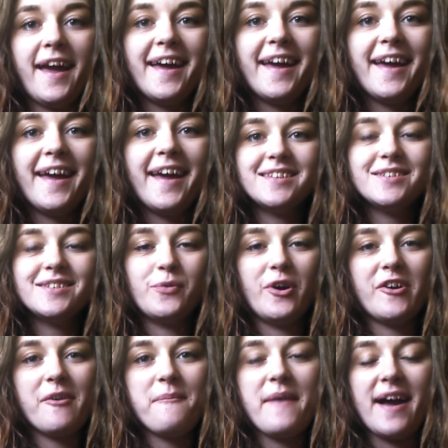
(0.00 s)
Hey guys,
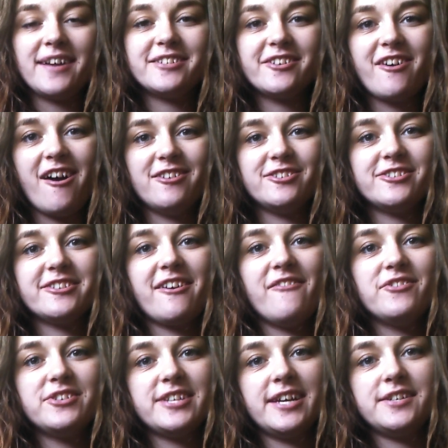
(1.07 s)
welcome back to Conscious
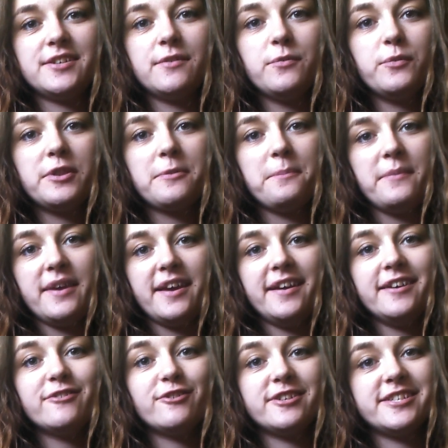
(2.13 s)
Conversation with me,
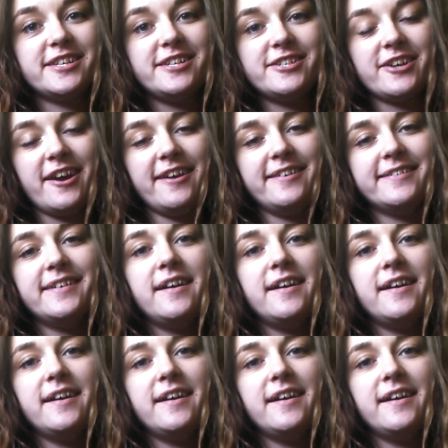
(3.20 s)
Chrissy J.